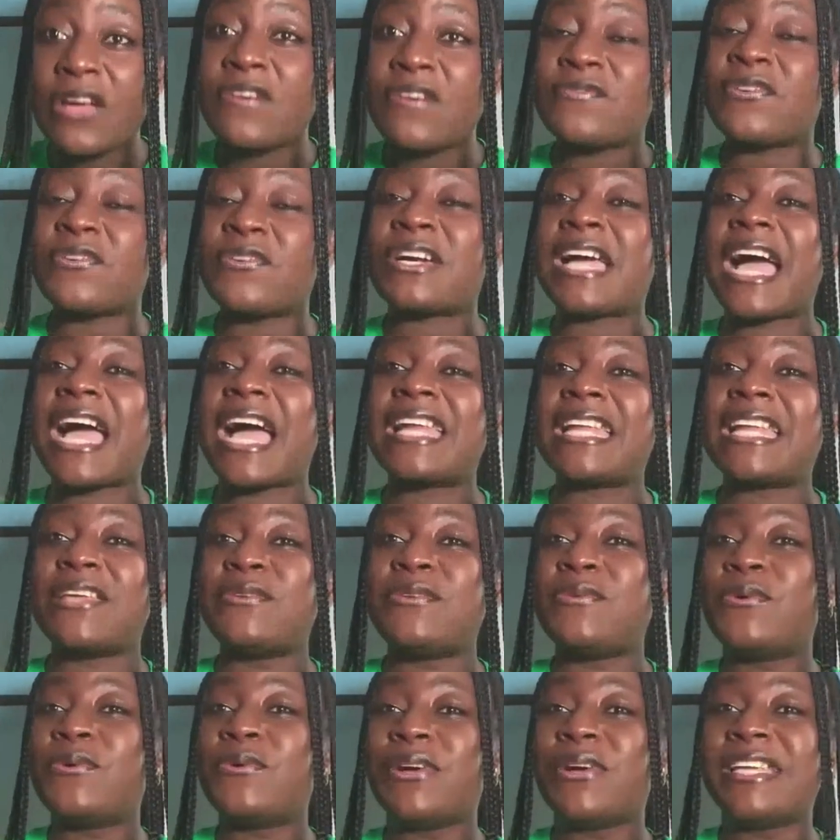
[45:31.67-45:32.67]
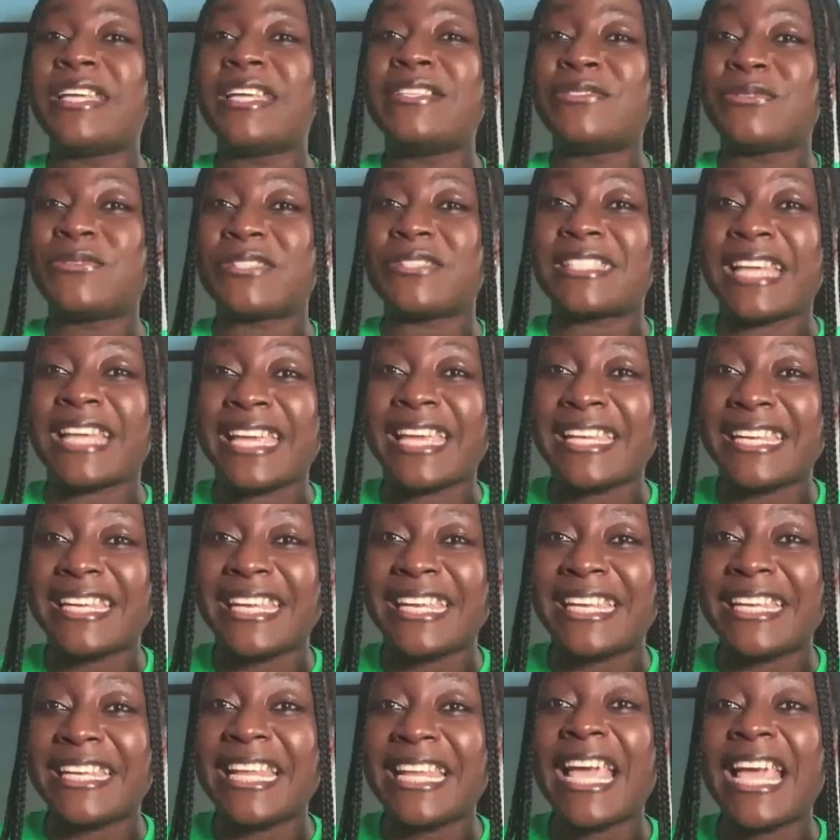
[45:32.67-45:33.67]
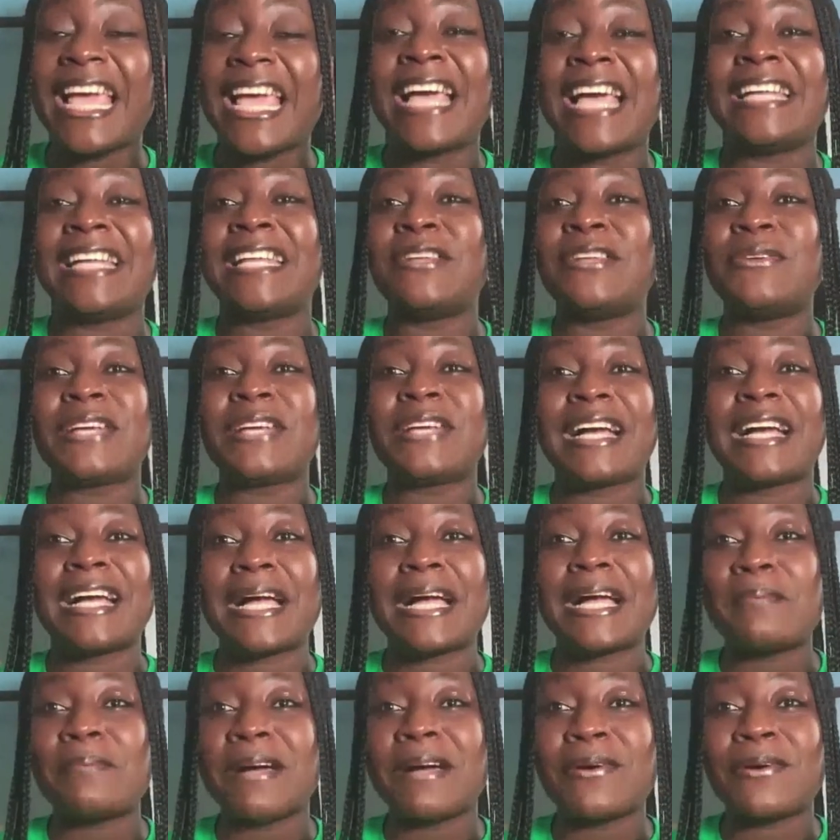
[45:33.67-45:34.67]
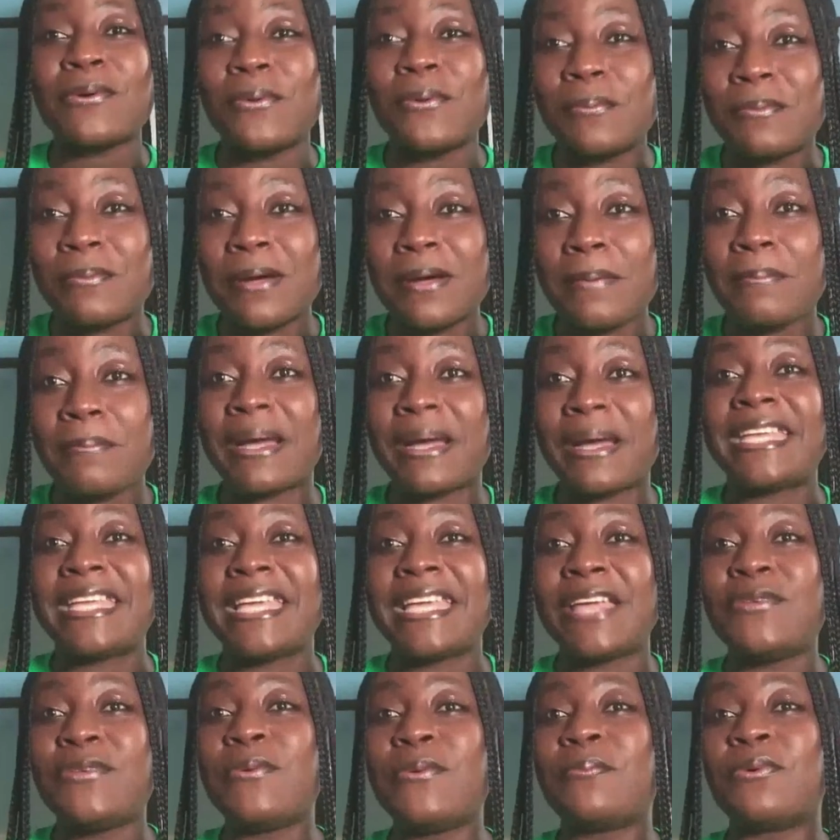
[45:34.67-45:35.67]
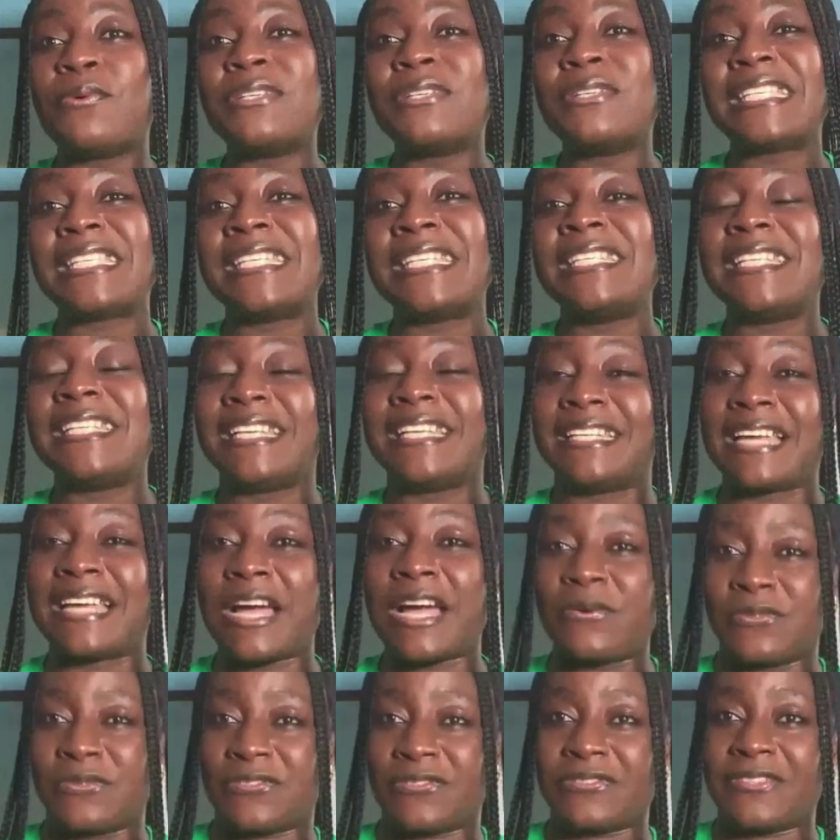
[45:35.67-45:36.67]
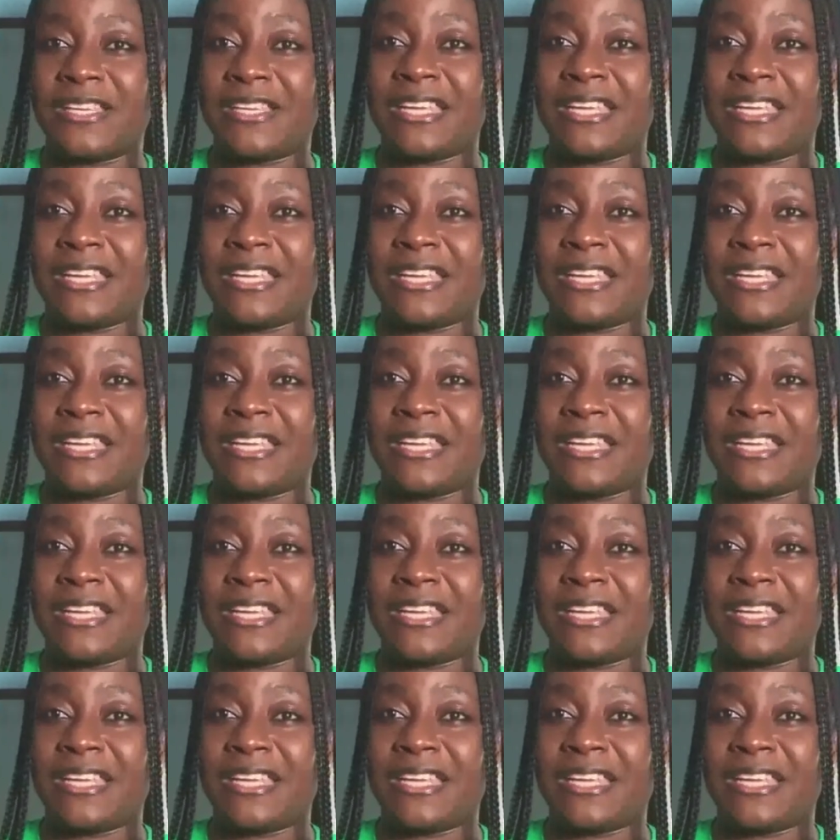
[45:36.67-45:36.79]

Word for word: For Ghana, you go in to sign in, and then you can come back home. But here, you punch in and out.